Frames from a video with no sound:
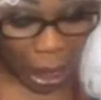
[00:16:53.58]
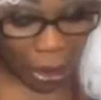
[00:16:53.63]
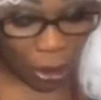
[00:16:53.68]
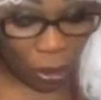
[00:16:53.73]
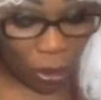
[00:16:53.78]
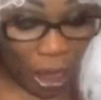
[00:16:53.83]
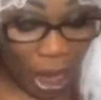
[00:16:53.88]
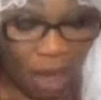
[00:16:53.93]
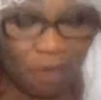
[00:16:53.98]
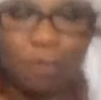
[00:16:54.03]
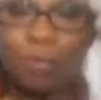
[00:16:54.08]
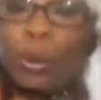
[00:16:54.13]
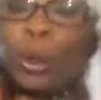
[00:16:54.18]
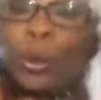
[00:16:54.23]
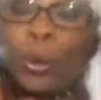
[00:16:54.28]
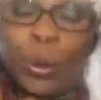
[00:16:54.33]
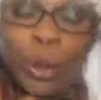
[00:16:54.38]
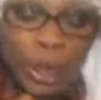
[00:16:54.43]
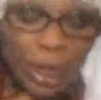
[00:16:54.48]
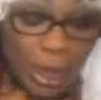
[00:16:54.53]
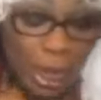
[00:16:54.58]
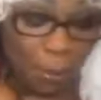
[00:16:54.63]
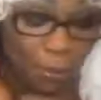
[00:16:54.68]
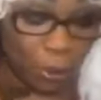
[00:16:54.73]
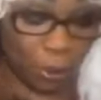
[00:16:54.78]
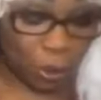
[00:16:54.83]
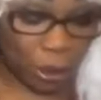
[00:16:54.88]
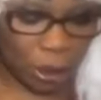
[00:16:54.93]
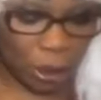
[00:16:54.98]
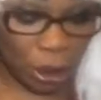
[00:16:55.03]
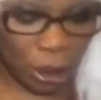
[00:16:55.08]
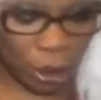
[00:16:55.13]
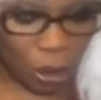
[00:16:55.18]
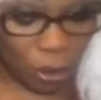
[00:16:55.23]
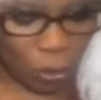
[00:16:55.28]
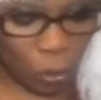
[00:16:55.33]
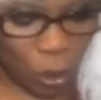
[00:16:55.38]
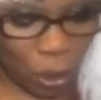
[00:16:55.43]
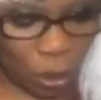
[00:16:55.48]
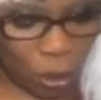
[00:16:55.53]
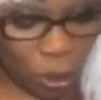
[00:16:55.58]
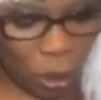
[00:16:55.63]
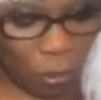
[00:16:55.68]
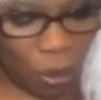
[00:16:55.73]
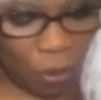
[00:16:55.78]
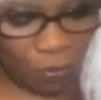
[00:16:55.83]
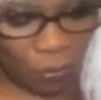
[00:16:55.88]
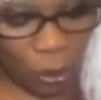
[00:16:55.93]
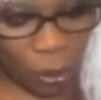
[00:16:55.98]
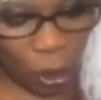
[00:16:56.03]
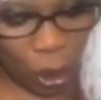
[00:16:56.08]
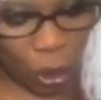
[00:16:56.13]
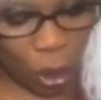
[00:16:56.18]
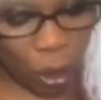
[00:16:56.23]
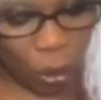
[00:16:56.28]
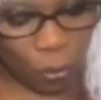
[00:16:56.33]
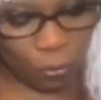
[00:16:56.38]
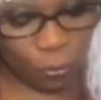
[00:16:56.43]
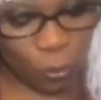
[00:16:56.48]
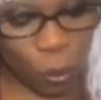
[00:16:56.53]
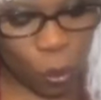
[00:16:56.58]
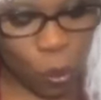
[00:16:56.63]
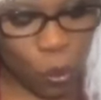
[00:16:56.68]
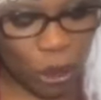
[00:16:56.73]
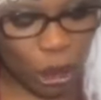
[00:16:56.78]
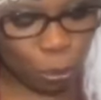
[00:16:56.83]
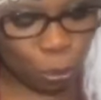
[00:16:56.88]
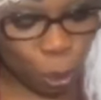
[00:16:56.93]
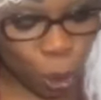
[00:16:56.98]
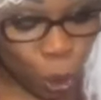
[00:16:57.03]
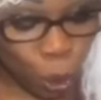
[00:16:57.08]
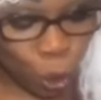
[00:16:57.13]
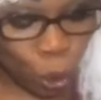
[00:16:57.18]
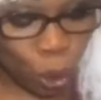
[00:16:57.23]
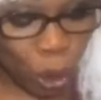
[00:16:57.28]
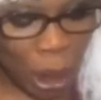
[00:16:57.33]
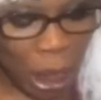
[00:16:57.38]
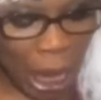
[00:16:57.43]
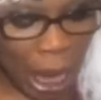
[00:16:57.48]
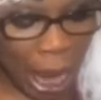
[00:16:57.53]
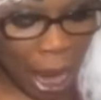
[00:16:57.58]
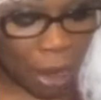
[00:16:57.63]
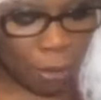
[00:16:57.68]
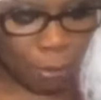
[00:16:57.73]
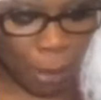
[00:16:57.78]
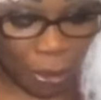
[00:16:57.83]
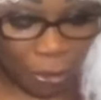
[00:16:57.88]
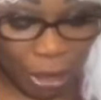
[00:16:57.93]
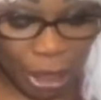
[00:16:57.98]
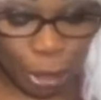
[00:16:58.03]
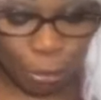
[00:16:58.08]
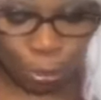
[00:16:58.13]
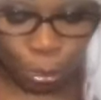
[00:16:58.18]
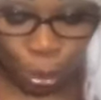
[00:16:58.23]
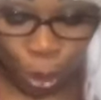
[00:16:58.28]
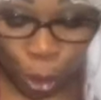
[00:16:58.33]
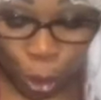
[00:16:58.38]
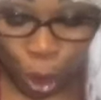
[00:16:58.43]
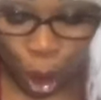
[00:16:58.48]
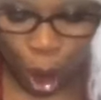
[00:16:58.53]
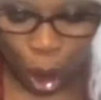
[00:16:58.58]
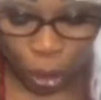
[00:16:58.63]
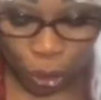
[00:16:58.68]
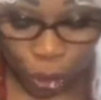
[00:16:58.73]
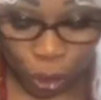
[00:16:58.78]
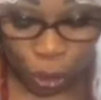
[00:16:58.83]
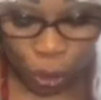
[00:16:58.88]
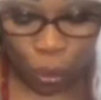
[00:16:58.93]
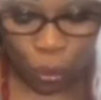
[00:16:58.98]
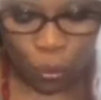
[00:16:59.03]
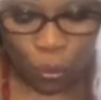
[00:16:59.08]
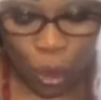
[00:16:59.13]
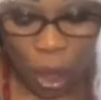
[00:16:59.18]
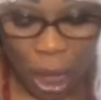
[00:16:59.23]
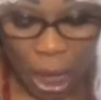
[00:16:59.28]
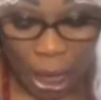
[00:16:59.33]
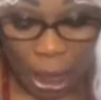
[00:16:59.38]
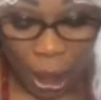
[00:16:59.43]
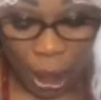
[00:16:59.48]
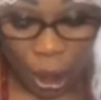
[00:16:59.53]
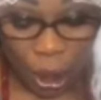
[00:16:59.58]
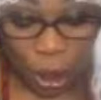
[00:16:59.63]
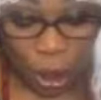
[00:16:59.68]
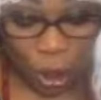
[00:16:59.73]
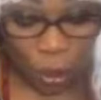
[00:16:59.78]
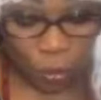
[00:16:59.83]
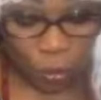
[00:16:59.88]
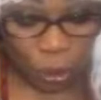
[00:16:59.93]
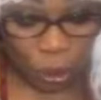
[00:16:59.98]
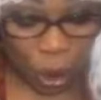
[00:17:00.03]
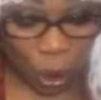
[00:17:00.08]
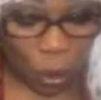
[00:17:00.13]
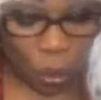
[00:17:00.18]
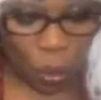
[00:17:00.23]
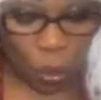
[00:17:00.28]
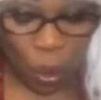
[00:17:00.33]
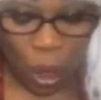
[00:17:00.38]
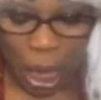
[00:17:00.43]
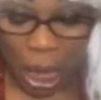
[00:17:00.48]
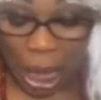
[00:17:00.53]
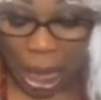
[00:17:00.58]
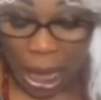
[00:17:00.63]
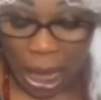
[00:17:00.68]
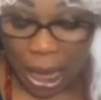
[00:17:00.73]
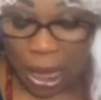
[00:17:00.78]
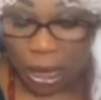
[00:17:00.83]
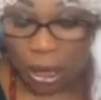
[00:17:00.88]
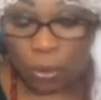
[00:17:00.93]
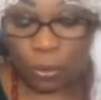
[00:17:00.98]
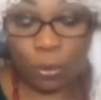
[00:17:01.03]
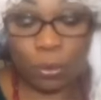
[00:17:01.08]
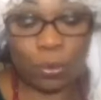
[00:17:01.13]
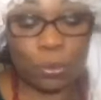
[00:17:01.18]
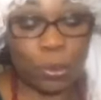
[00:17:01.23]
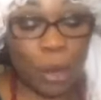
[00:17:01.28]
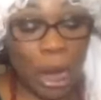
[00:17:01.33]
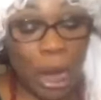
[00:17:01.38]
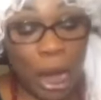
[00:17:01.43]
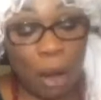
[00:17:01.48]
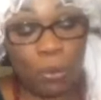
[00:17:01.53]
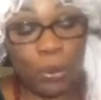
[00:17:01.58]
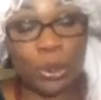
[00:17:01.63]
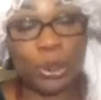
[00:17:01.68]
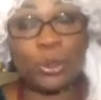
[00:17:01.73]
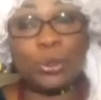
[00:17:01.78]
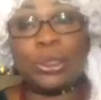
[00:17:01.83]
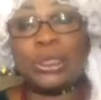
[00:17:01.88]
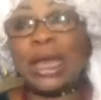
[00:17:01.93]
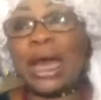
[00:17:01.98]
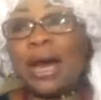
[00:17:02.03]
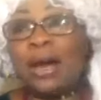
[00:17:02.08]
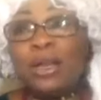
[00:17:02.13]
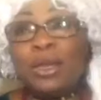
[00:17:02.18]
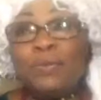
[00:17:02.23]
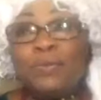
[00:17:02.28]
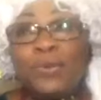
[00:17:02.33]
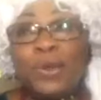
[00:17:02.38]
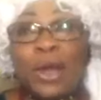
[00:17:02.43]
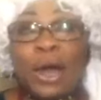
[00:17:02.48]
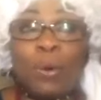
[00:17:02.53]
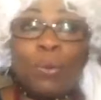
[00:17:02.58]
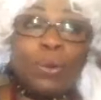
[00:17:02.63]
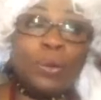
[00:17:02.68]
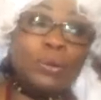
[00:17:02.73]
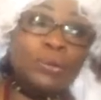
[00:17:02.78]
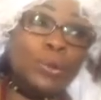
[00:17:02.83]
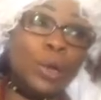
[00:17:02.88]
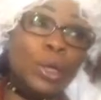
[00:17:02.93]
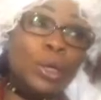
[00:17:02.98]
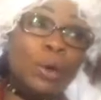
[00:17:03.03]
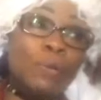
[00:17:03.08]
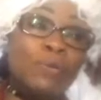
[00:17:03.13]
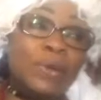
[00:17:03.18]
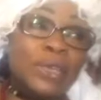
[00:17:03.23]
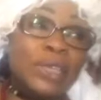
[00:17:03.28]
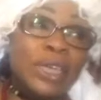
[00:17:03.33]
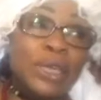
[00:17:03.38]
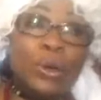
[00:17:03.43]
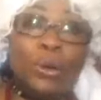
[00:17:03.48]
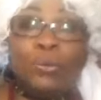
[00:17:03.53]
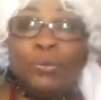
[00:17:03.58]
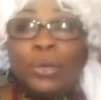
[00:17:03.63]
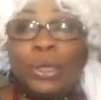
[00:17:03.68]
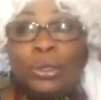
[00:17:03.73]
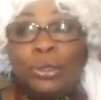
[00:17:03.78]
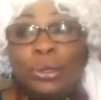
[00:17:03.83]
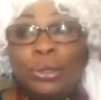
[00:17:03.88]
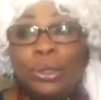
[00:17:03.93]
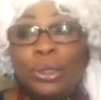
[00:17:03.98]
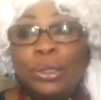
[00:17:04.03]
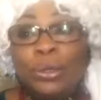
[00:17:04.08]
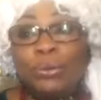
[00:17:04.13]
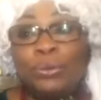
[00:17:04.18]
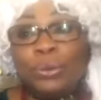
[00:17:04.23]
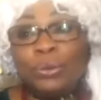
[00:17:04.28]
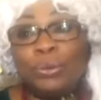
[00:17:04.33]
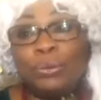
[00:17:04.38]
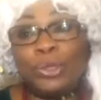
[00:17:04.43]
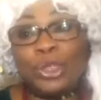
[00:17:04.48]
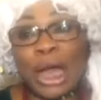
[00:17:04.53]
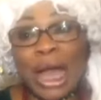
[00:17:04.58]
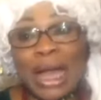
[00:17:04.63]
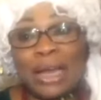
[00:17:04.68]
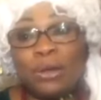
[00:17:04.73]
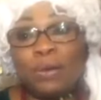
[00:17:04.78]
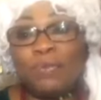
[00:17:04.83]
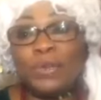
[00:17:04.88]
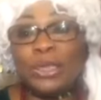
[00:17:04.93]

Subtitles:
I don't have blue here, but what some of the color of Ogun is blue and marine blue also, you know. So how would you tell if you are one of the, you know, child